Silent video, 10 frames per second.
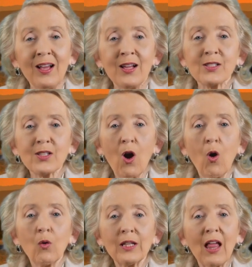
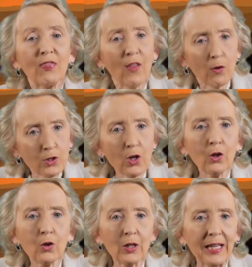So let those
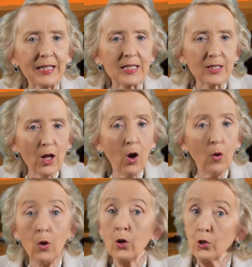younger ladies
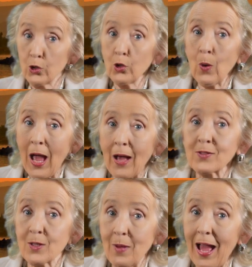know you have
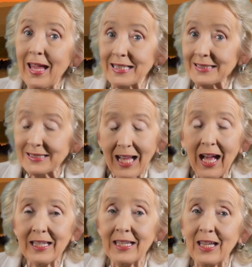some
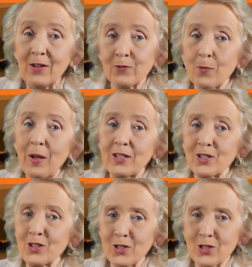exciting
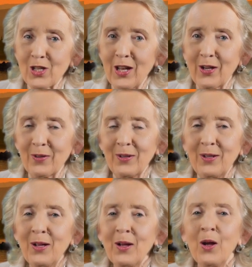information to share.
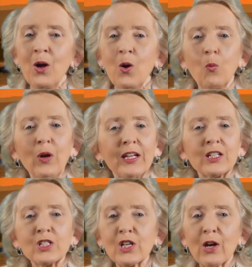We can
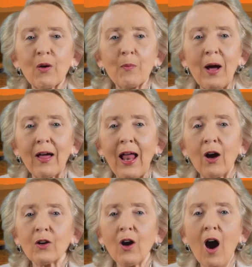share about
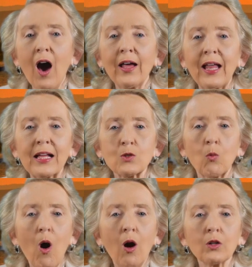how God has
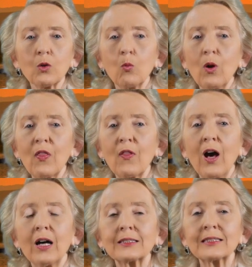walked with
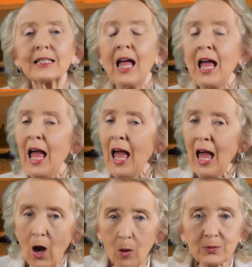us,
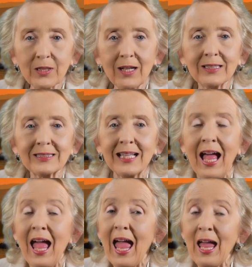helped us,
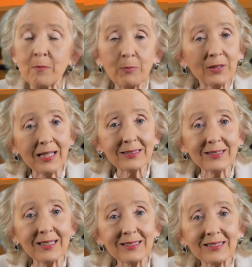and blessed
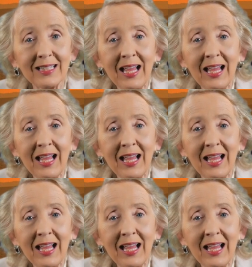us,